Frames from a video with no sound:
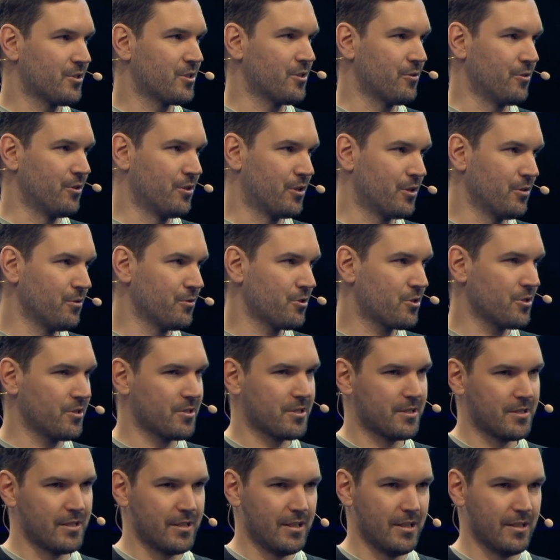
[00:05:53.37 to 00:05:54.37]
So you don't
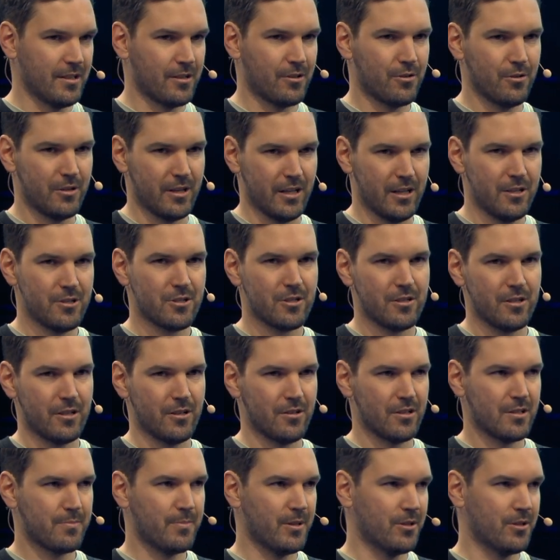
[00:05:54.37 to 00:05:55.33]
just need good engineers,